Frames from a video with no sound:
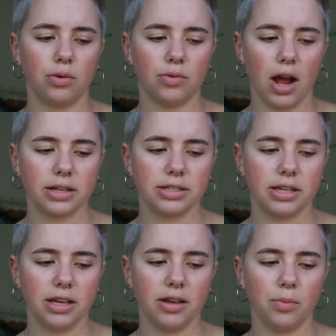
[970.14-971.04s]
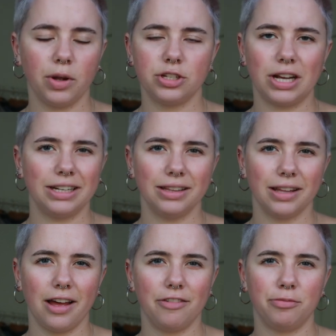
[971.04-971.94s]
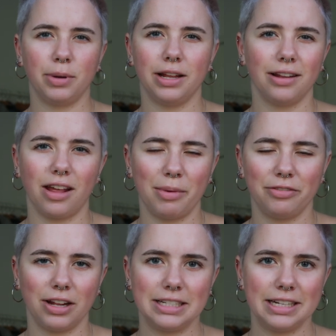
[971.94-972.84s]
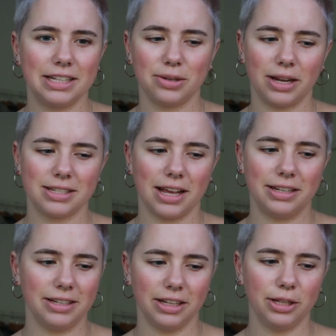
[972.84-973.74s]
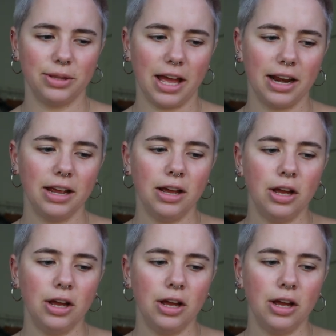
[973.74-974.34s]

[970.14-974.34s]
Roxy, which I didn't love, but a lot of my friends did, so I decided to include that.